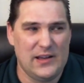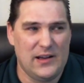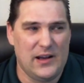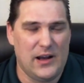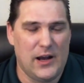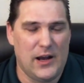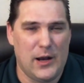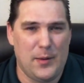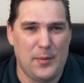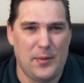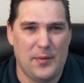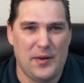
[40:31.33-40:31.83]

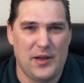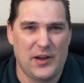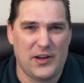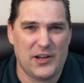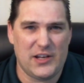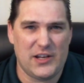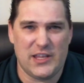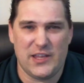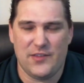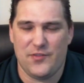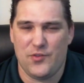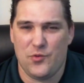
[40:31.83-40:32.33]
I'm not going
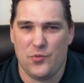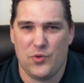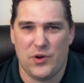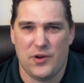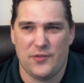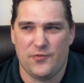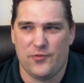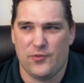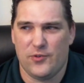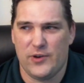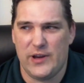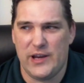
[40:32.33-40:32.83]
to give you
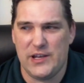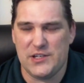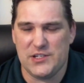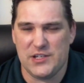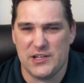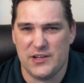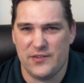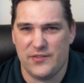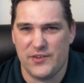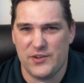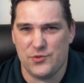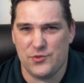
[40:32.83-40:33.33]
one for each
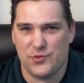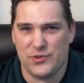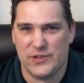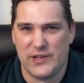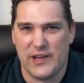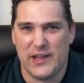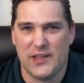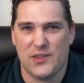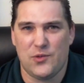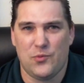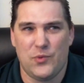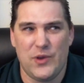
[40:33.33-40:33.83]
individual day
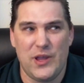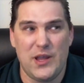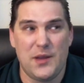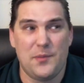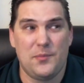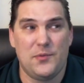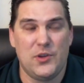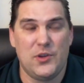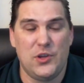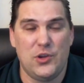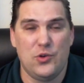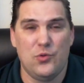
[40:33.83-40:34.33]
of the week.
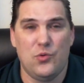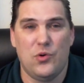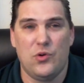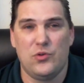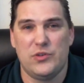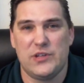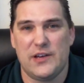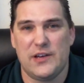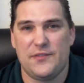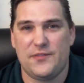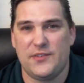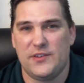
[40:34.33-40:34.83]
You will
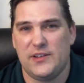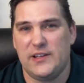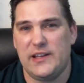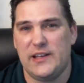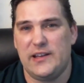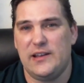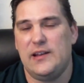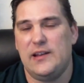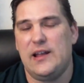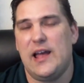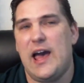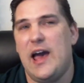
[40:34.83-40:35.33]

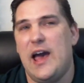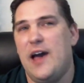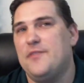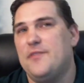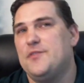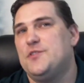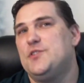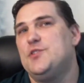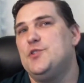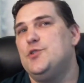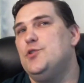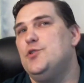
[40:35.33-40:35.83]
definitely have
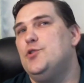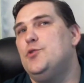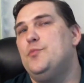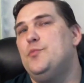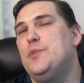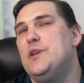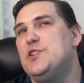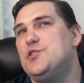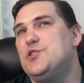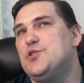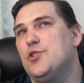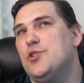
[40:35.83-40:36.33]
to
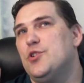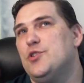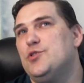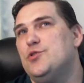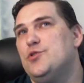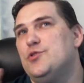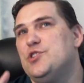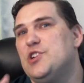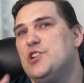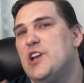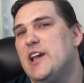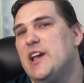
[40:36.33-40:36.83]
be sure to
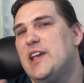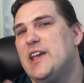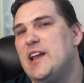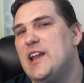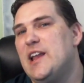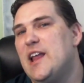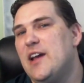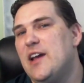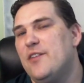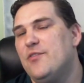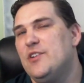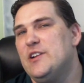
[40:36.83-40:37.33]
check in
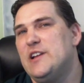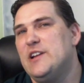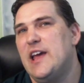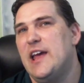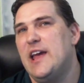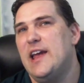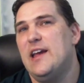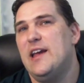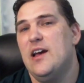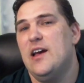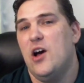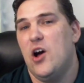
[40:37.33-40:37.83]
every
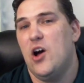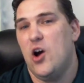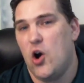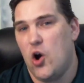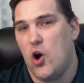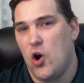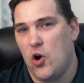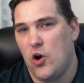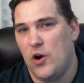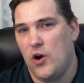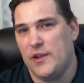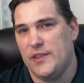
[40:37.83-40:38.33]
day
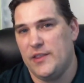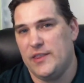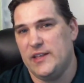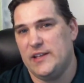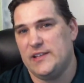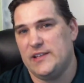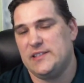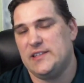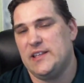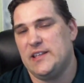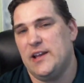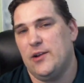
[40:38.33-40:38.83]
on
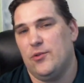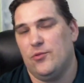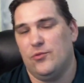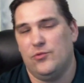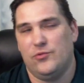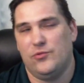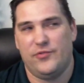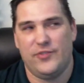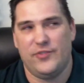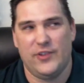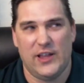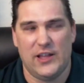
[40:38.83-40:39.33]
this thing.
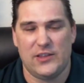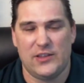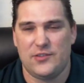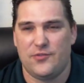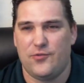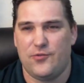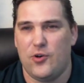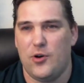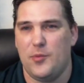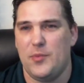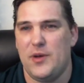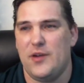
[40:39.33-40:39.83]
Fill out the
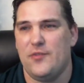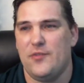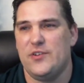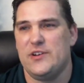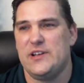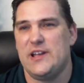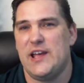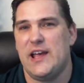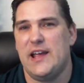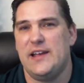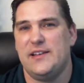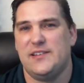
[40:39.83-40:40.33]
form every
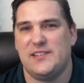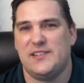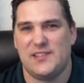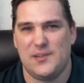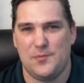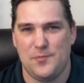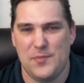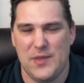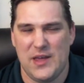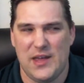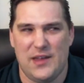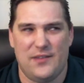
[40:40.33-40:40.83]
day,
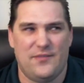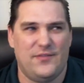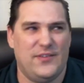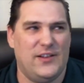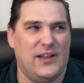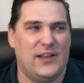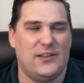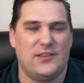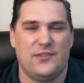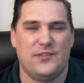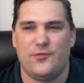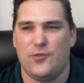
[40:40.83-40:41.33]
submit. Fill
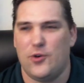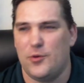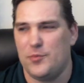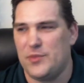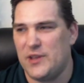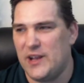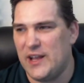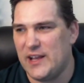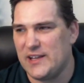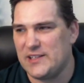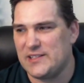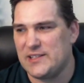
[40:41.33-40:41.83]
out the form the
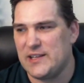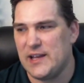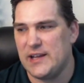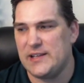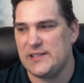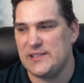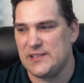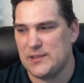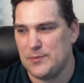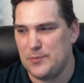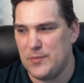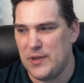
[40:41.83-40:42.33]
next day,
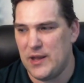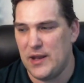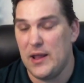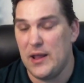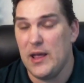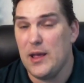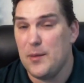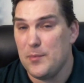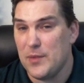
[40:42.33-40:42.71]
submit.